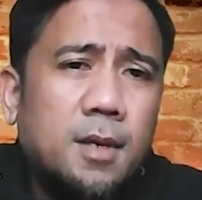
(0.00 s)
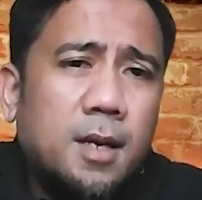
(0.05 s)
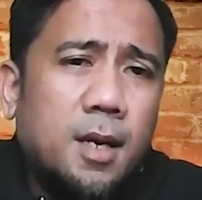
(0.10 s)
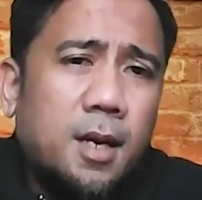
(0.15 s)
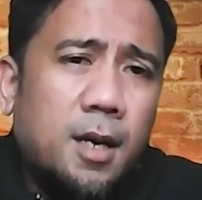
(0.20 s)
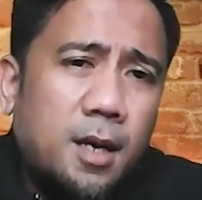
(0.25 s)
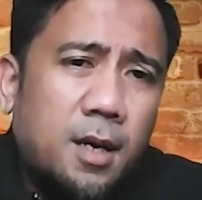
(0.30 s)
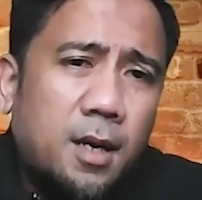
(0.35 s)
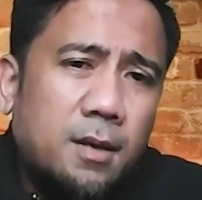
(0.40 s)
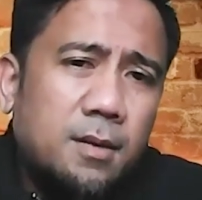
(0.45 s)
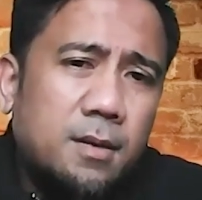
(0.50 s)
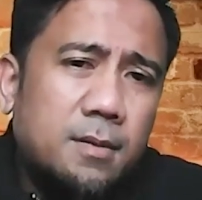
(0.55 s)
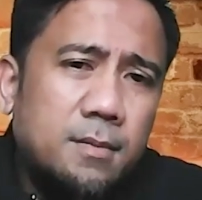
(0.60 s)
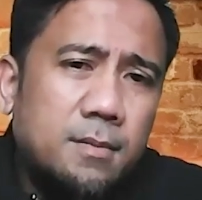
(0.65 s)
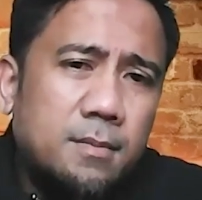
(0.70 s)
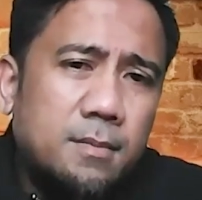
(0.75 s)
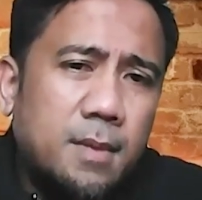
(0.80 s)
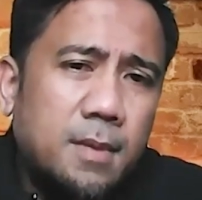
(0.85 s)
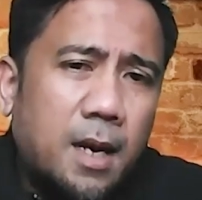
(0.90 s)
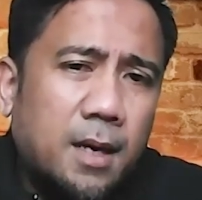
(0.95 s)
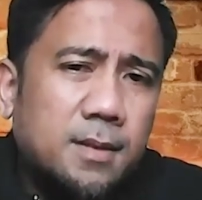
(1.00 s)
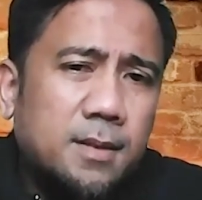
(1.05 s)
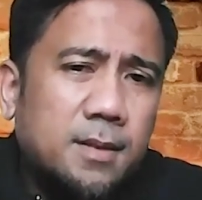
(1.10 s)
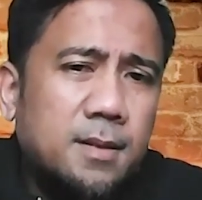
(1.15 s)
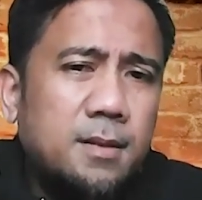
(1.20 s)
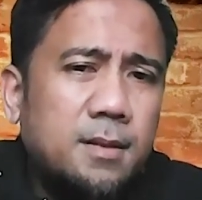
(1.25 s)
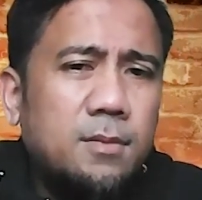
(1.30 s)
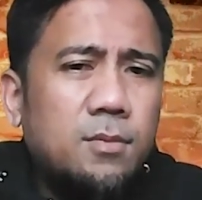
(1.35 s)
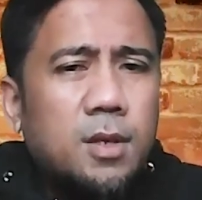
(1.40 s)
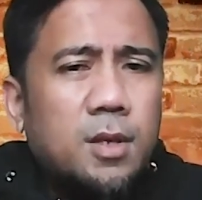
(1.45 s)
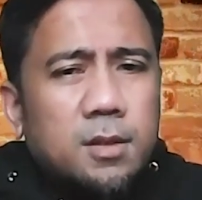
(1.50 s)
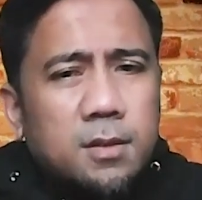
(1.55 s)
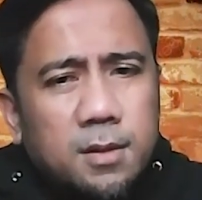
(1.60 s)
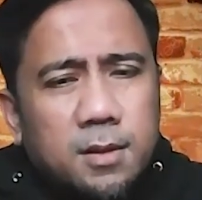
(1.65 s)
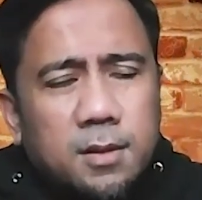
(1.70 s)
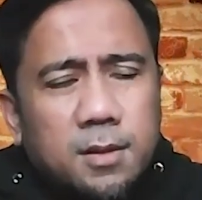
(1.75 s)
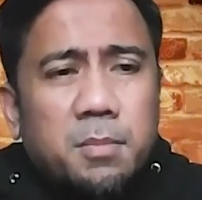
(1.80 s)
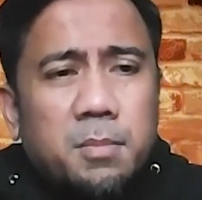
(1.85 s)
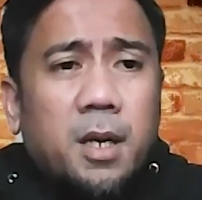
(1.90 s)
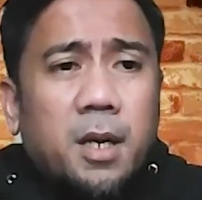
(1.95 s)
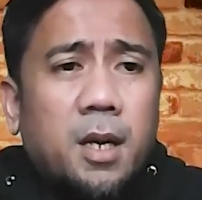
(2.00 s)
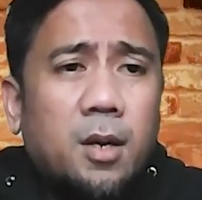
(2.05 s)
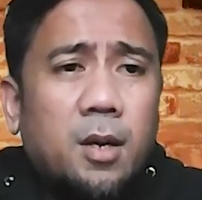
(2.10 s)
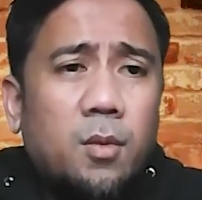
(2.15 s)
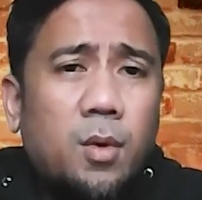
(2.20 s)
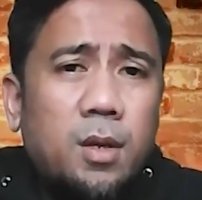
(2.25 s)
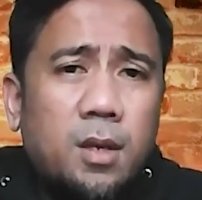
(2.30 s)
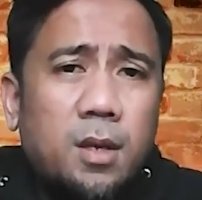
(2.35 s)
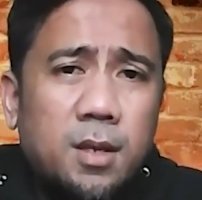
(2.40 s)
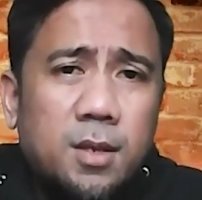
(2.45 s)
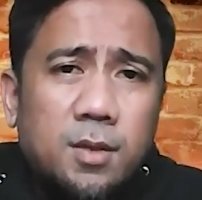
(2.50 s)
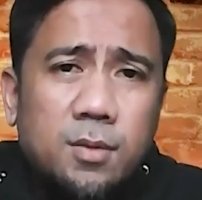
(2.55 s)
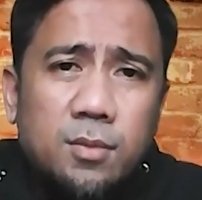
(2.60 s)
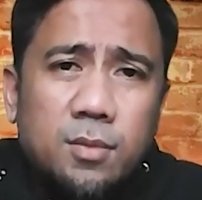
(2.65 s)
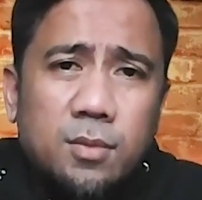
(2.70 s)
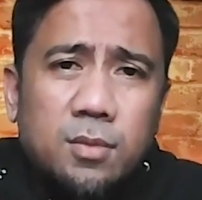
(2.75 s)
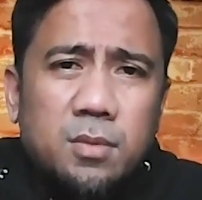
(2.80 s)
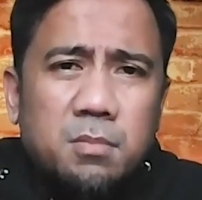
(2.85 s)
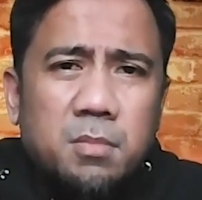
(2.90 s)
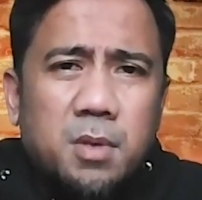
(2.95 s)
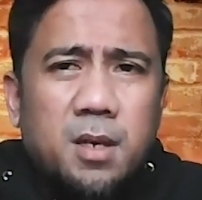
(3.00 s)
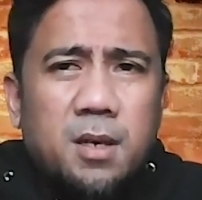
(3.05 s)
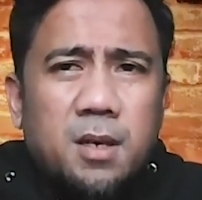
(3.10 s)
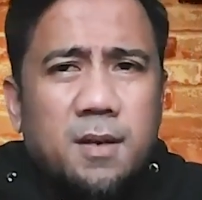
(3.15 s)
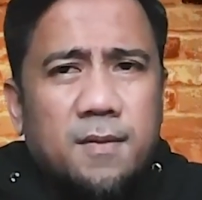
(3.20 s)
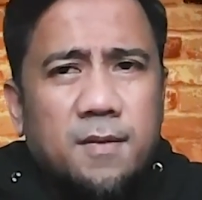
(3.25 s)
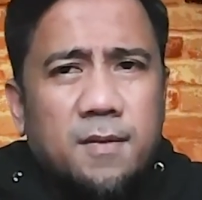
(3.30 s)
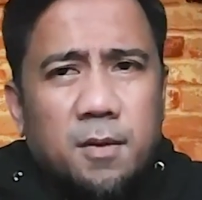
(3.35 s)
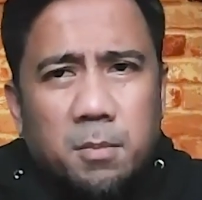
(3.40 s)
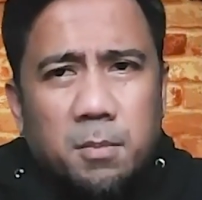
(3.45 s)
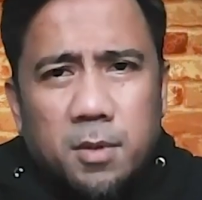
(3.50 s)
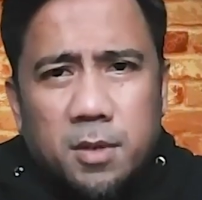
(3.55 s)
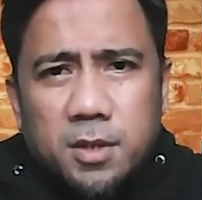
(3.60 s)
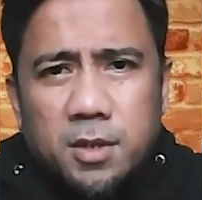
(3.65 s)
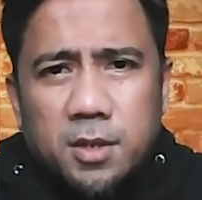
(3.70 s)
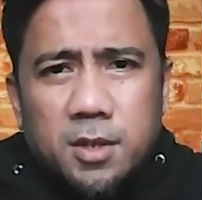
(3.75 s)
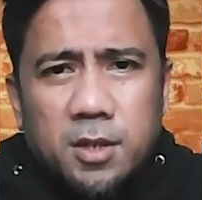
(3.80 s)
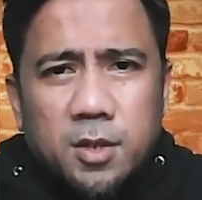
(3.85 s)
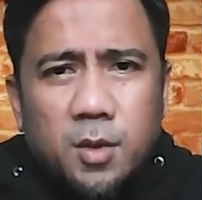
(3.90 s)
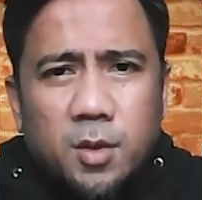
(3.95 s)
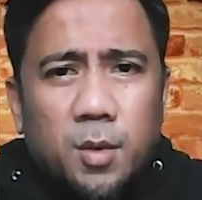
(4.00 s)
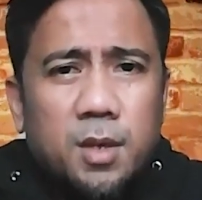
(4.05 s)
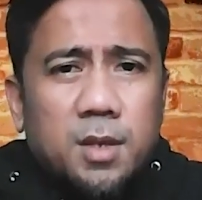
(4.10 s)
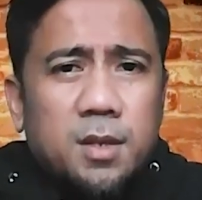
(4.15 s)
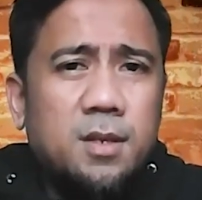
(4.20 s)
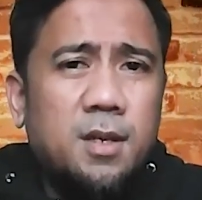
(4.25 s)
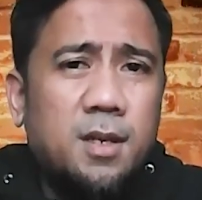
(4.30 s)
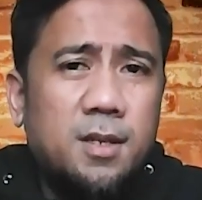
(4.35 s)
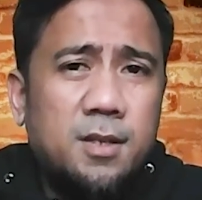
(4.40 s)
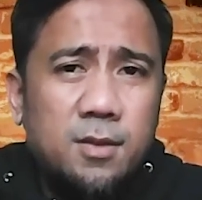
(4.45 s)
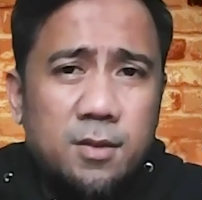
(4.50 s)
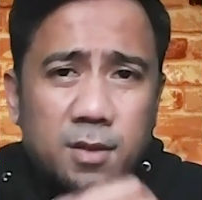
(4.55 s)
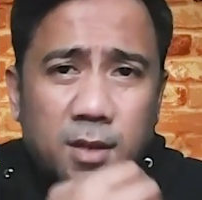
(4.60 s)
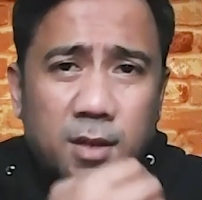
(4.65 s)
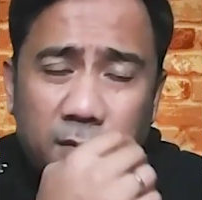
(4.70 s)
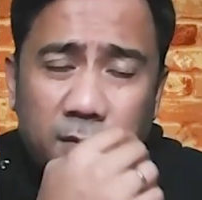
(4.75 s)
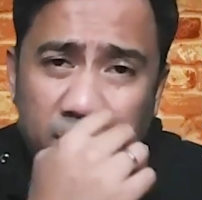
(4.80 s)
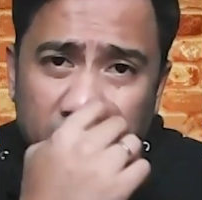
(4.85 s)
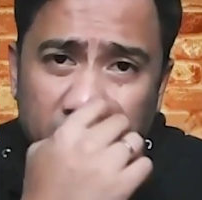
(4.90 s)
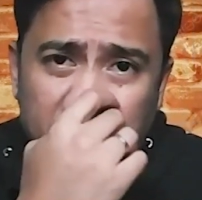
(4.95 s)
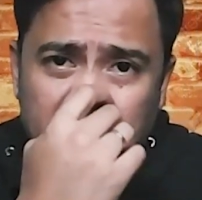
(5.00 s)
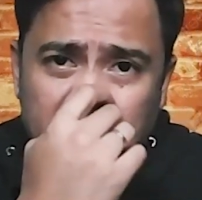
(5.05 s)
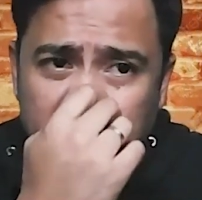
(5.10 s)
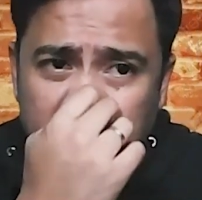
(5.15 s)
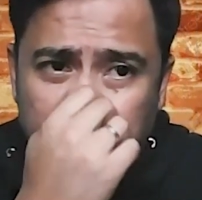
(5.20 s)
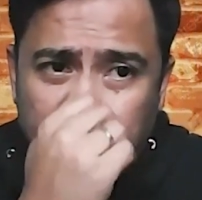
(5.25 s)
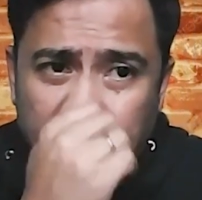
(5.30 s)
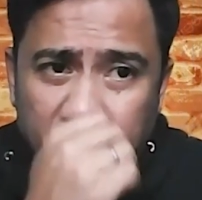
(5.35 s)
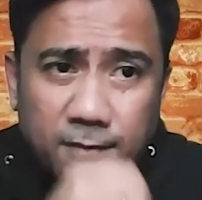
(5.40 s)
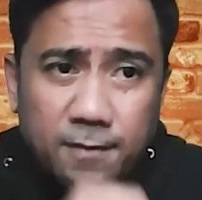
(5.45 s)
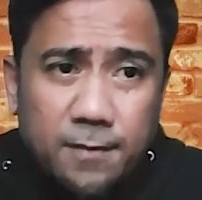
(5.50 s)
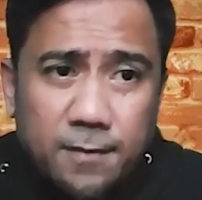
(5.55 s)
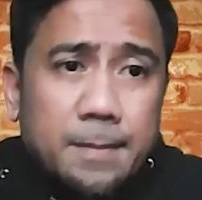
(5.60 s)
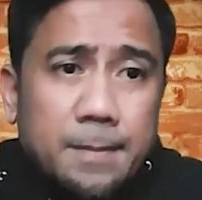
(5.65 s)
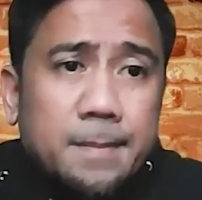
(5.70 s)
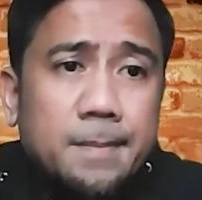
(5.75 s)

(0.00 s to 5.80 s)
Okay, black still went on play queen e2, but nothing. Just queen takes on e5,